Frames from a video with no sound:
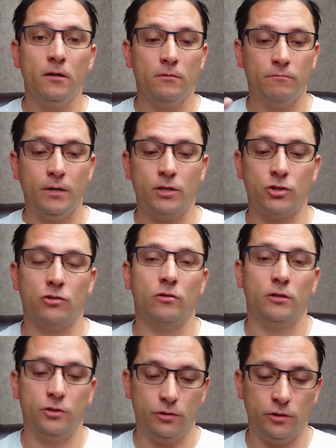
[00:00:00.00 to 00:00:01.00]
Make sure
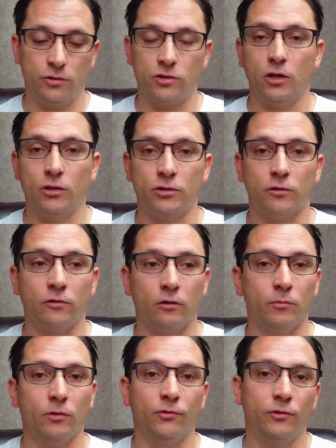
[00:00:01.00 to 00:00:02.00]
that you just touch the
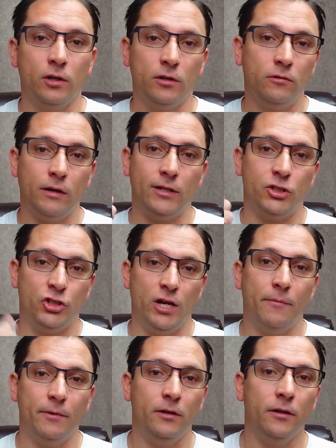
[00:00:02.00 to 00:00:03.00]
terminals. You're not
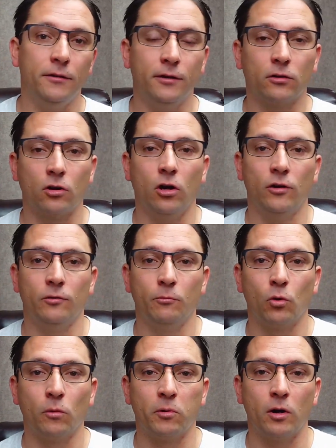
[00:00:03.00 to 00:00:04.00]
jamming it in there, causing
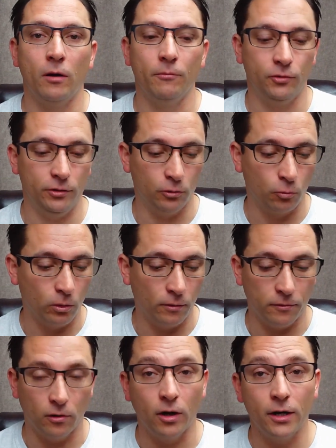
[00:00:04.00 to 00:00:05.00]
more problems than you're worth,
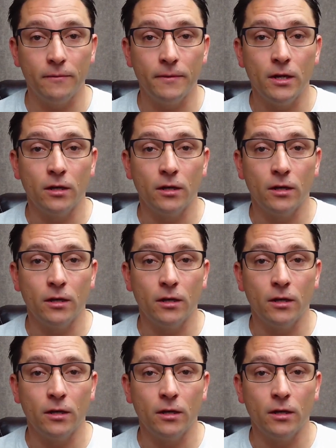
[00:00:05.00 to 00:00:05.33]
all right?